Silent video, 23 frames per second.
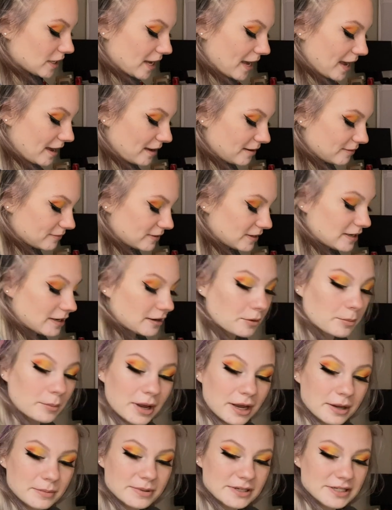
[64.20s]
have in
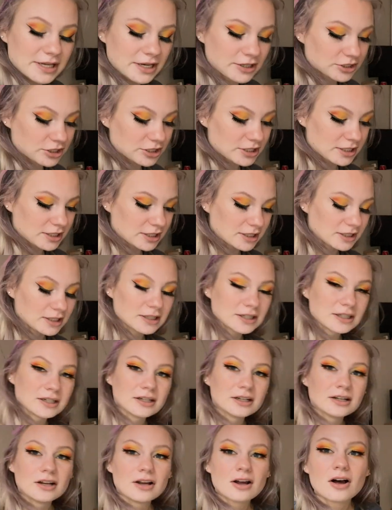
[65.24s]
my possession.
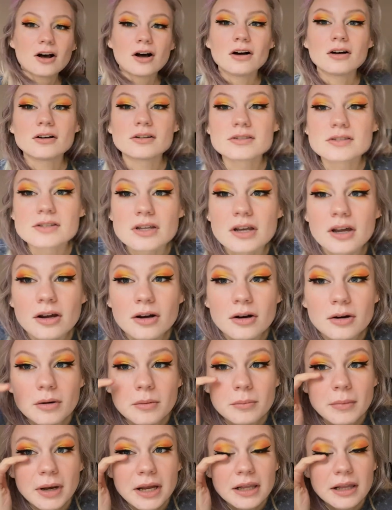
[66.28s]
Also,
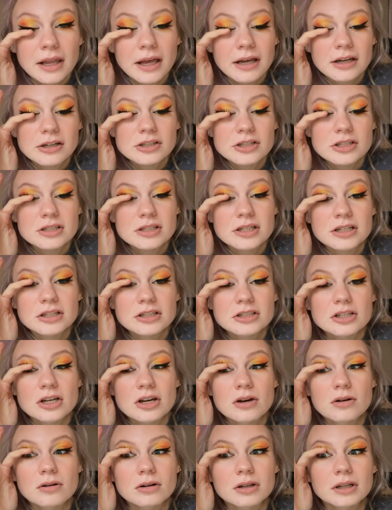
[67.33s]
my lash is like
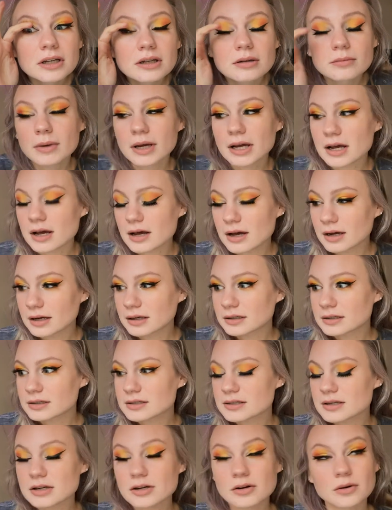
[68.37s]
totally in my eye and
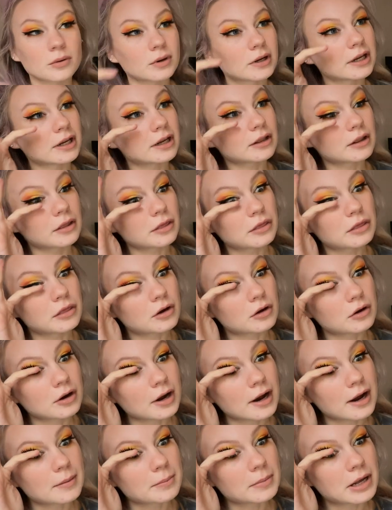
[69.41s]
it's annoying the
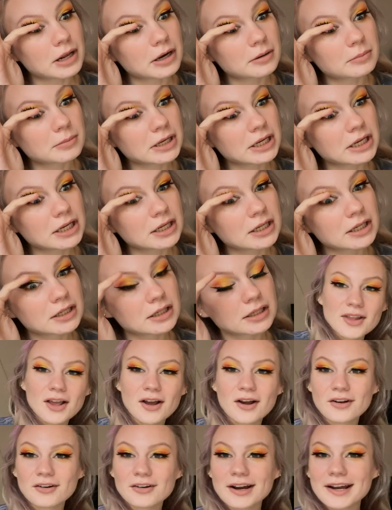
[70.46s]
crap out of me.
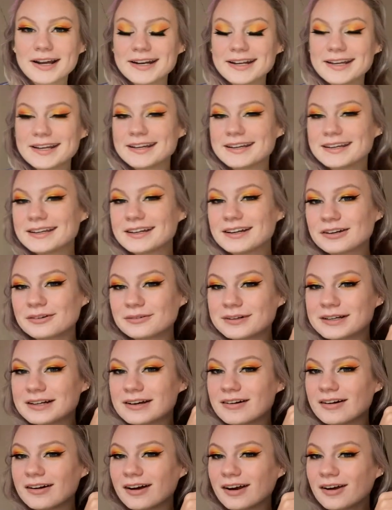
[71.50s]
Alrighty, here we
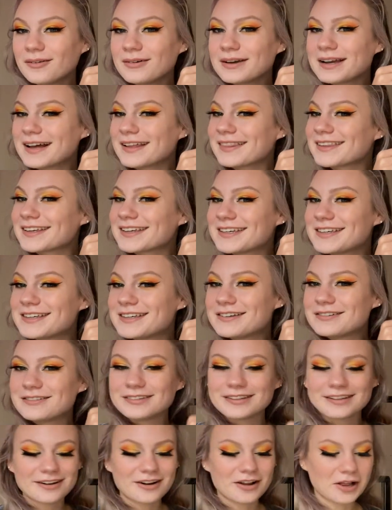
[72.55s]
are. We got the cute
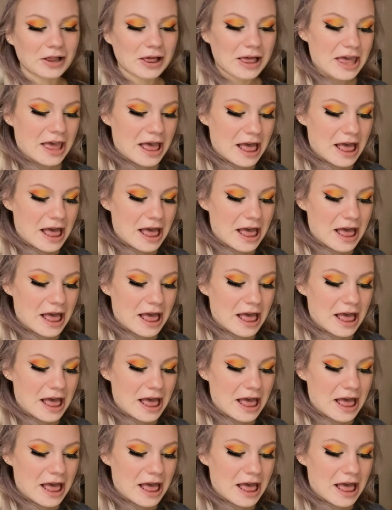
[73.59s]
little